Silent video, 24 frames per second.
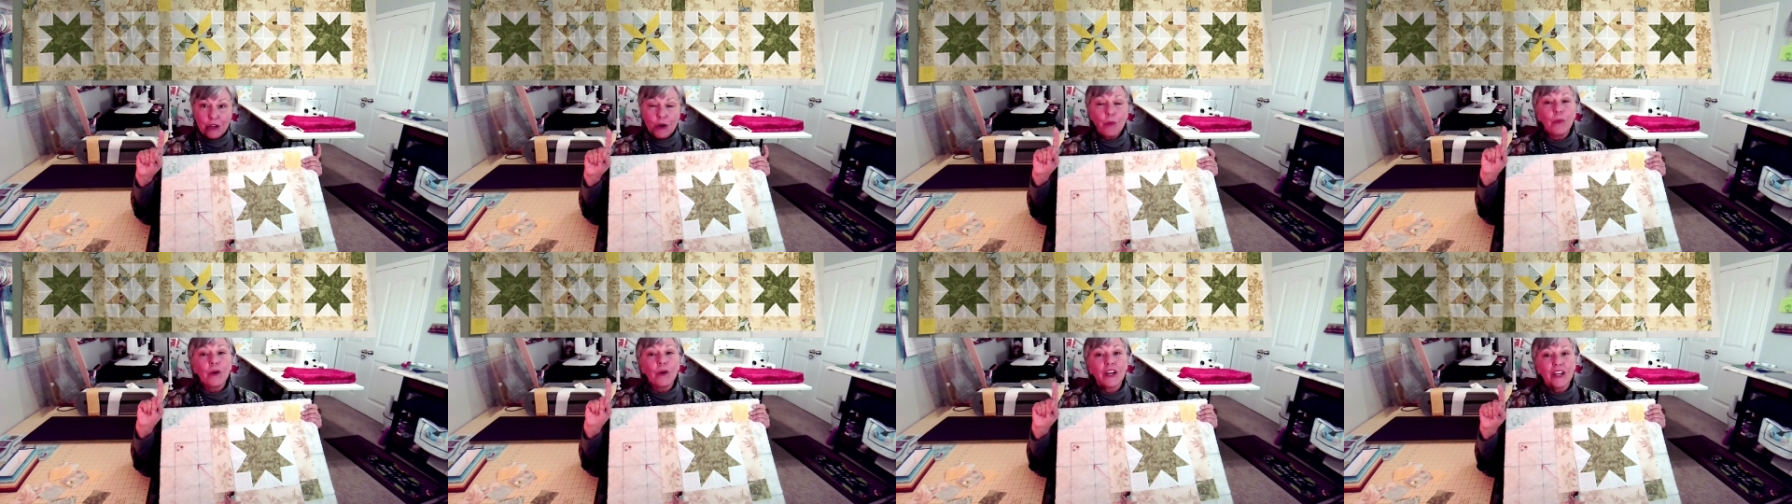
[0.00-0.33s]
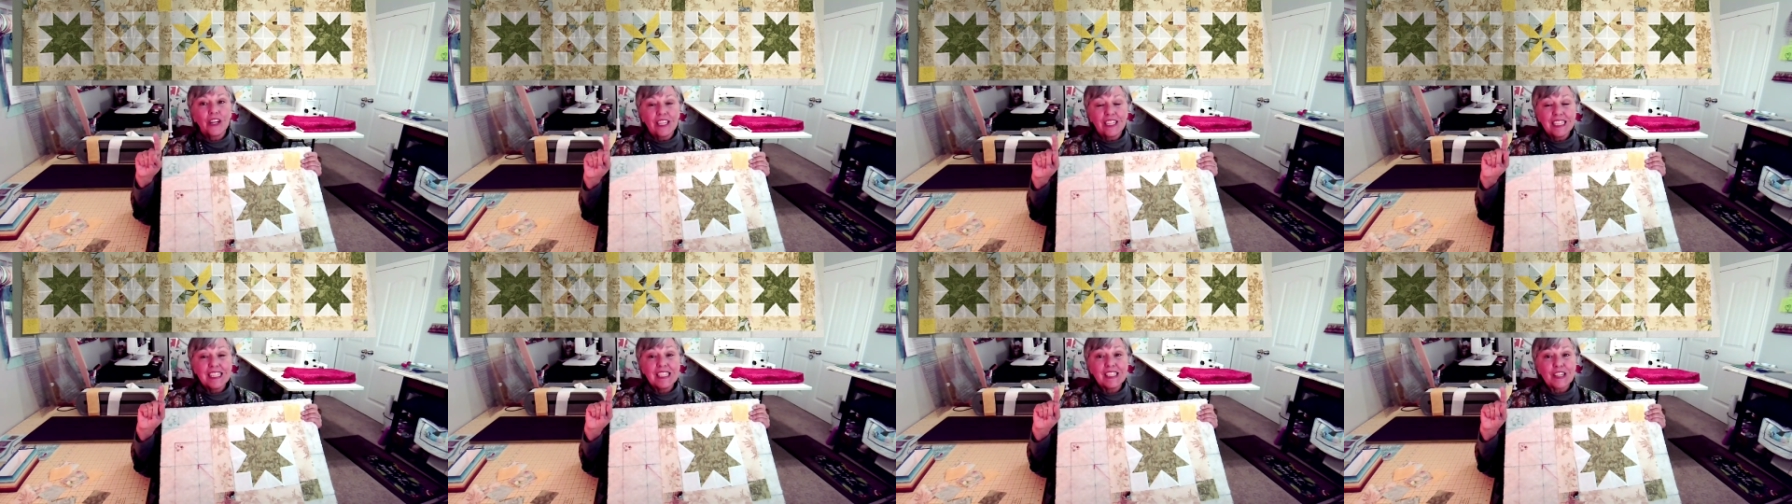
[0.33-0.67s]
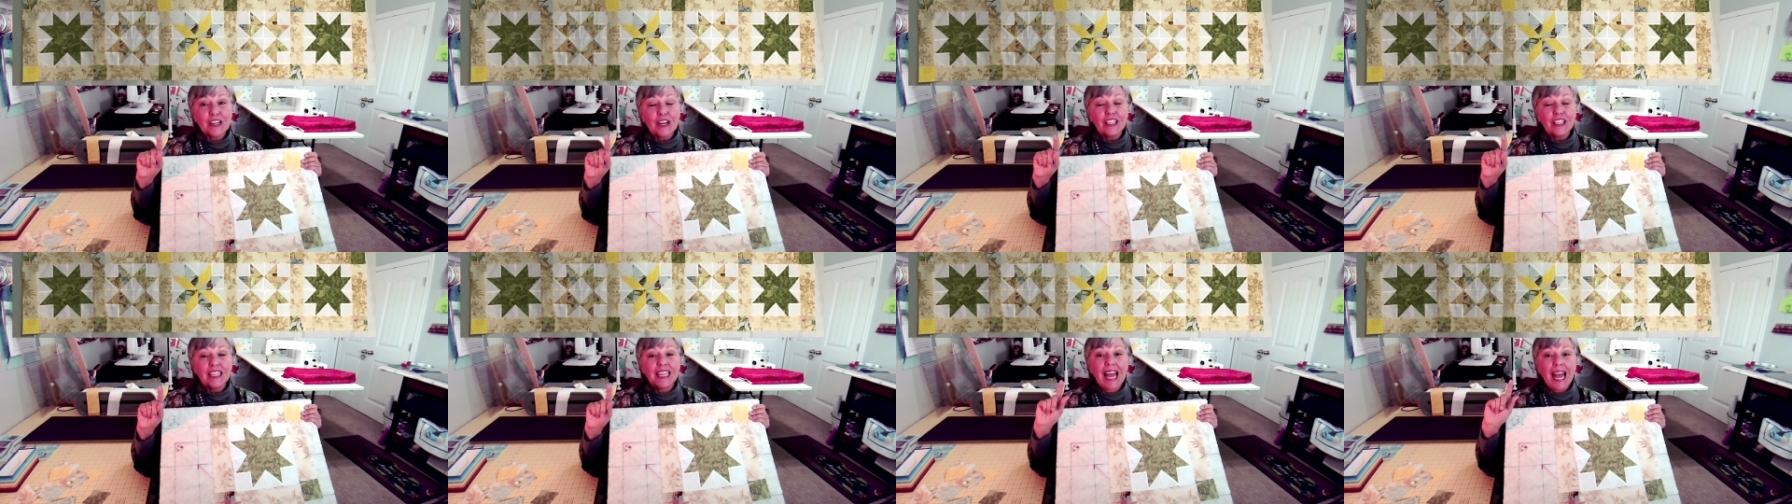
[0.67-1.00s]
we're going to
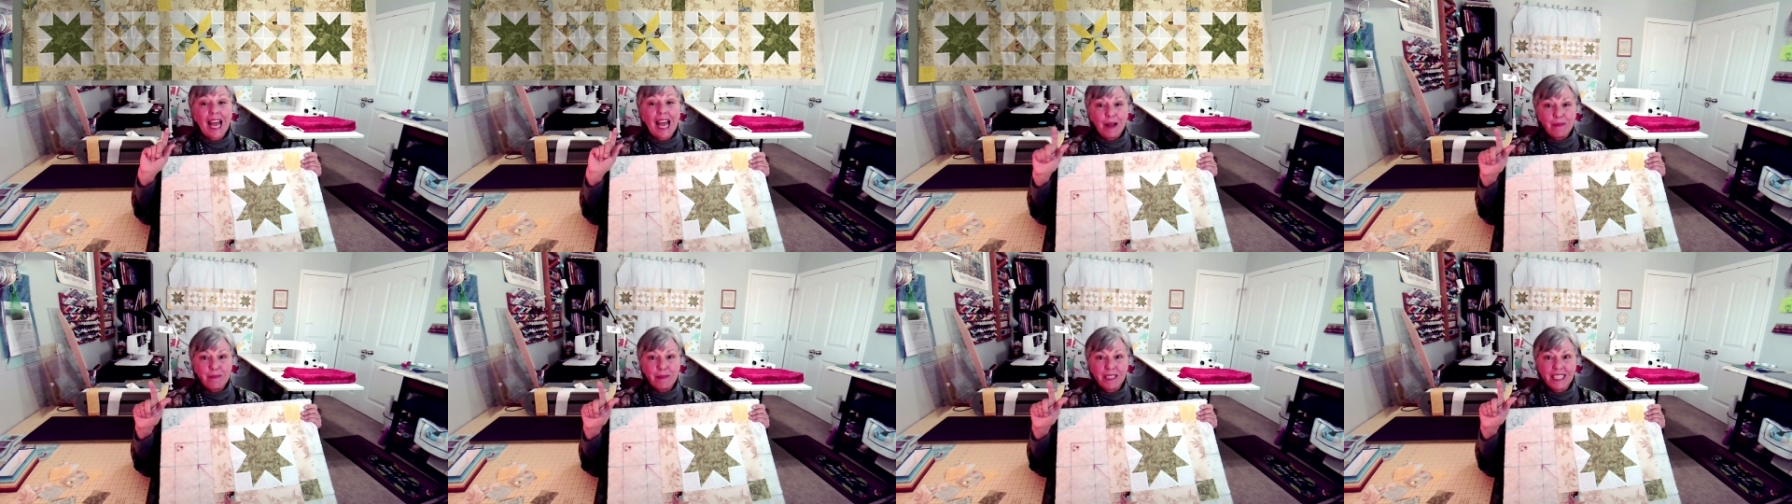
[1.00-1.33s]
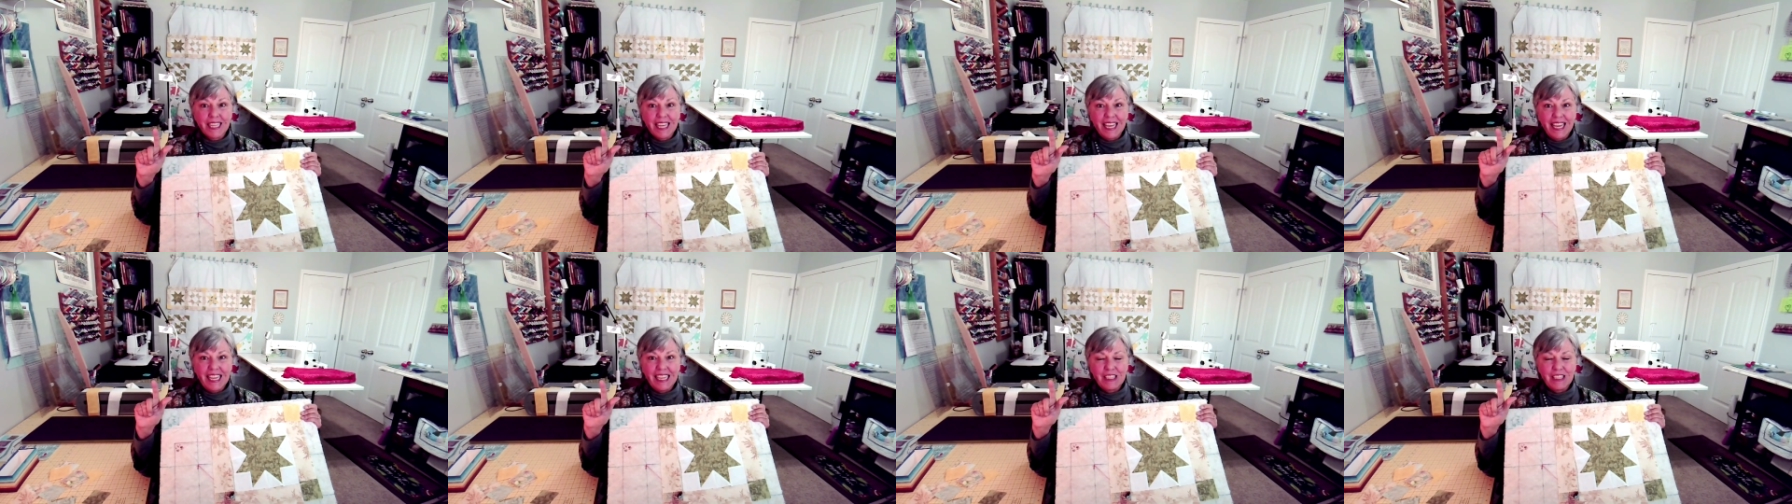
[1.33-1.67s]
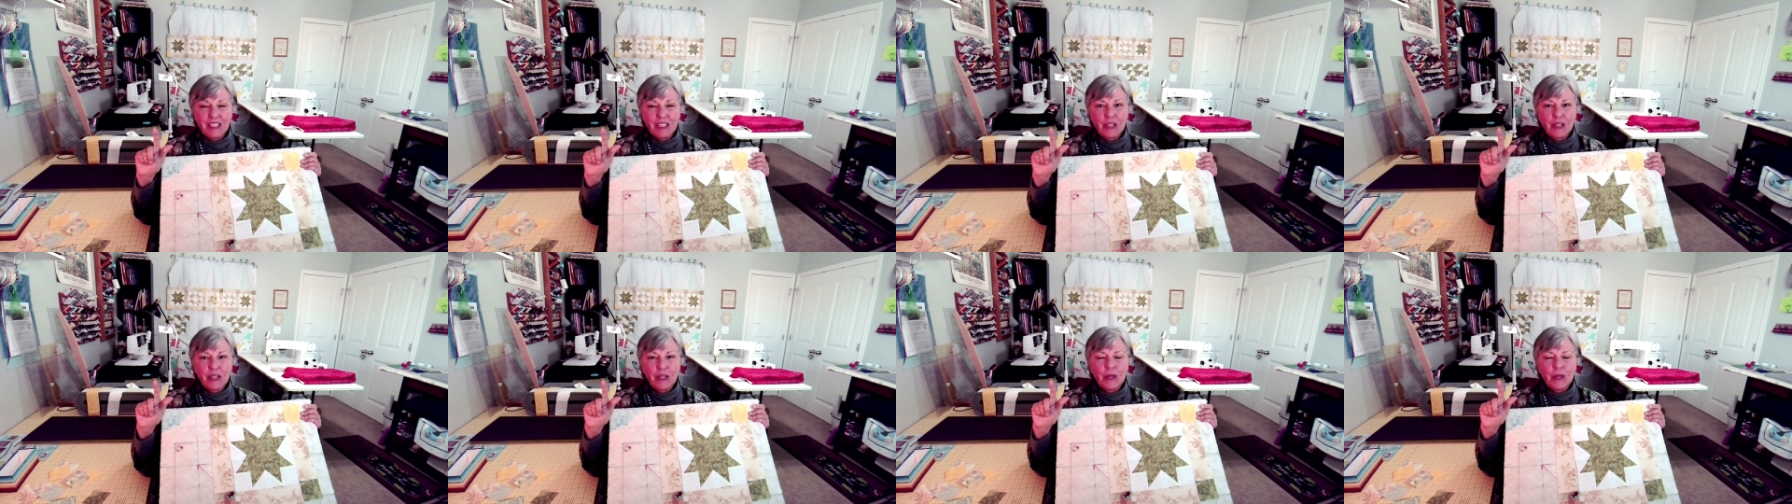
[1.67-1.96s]
start the applique.